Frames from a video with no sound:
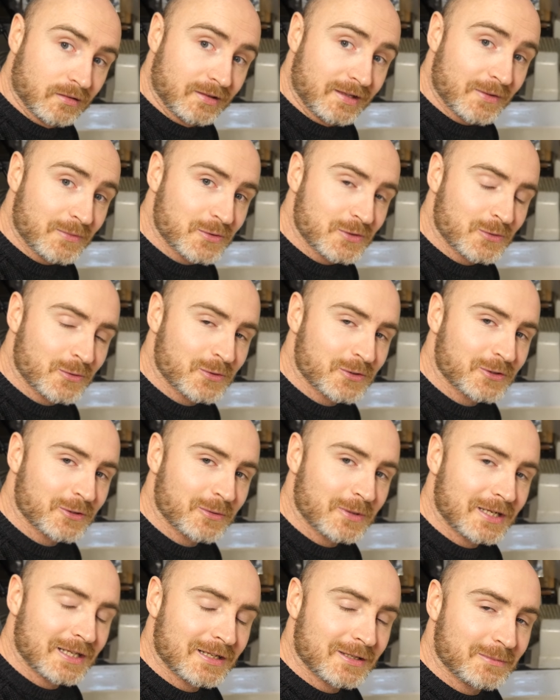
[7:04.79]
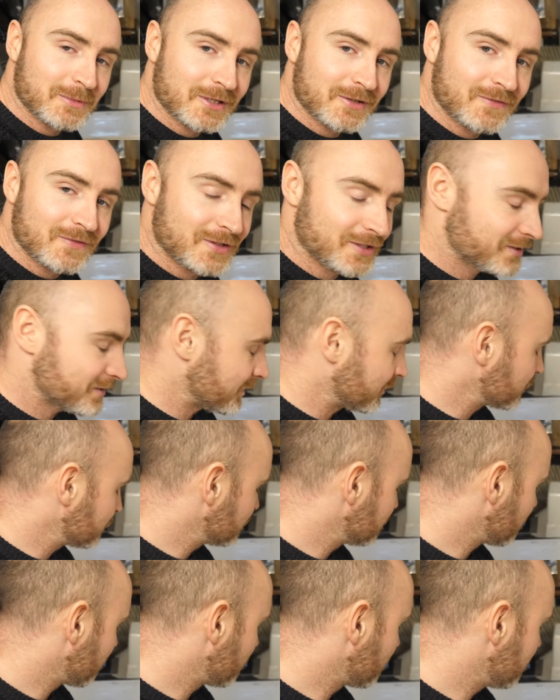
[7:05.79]
There was also a little bit of
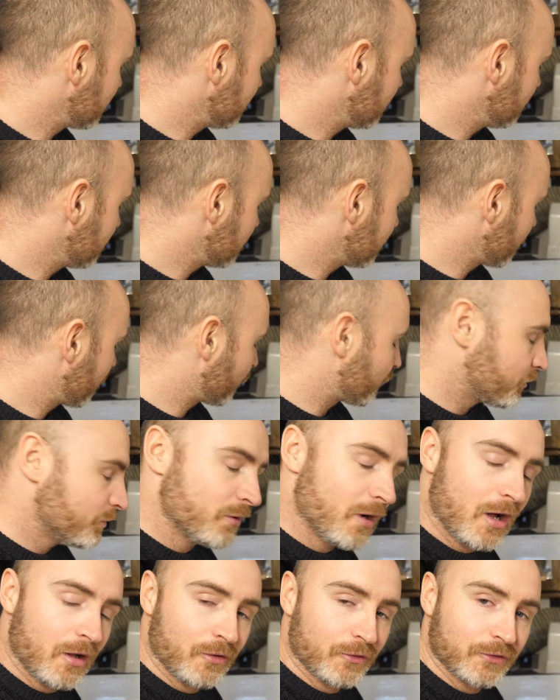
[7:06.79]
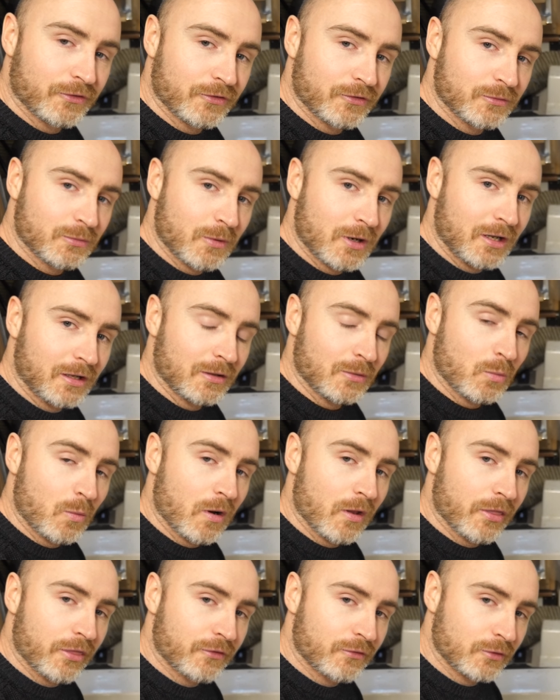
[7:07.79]
discussion on the through holes as well,
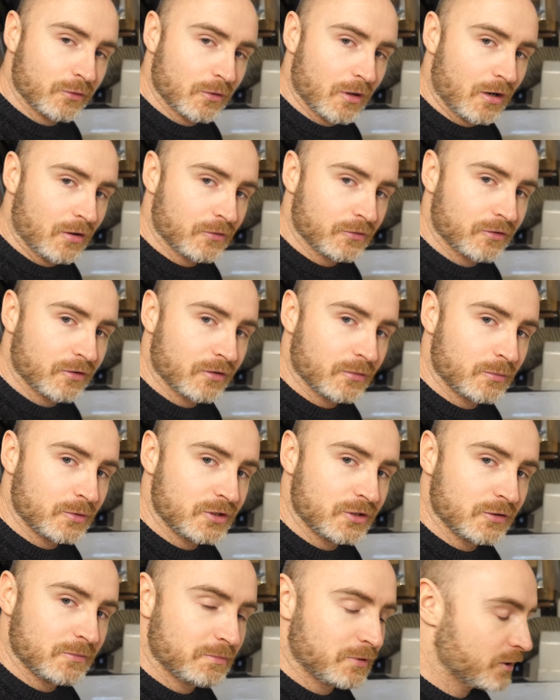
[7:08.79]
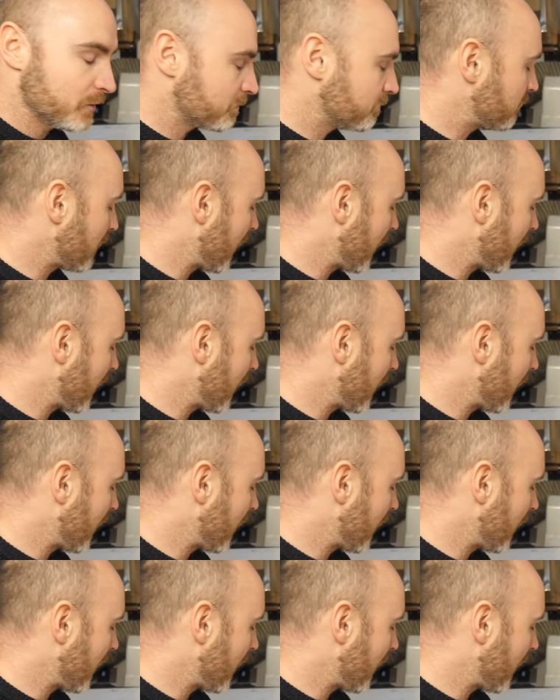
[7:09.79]
what through holes that we should put